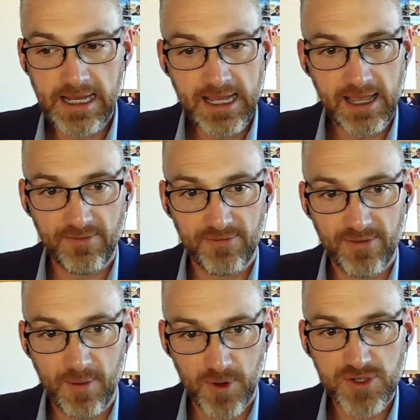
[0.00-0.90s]
If
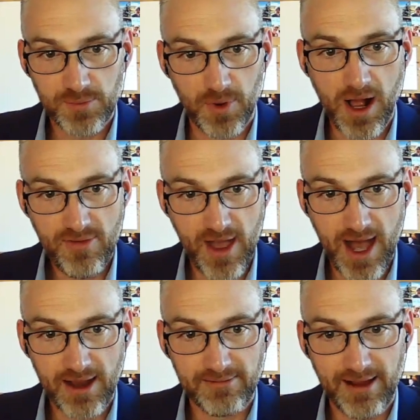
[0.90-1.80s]
a person bought
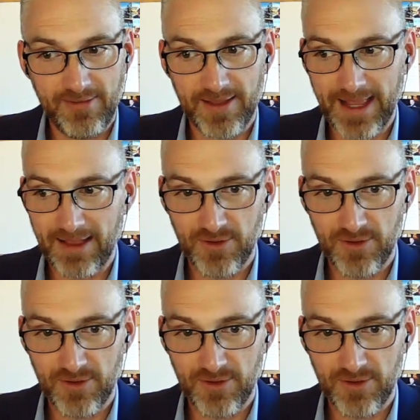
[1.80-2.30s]
that and then they had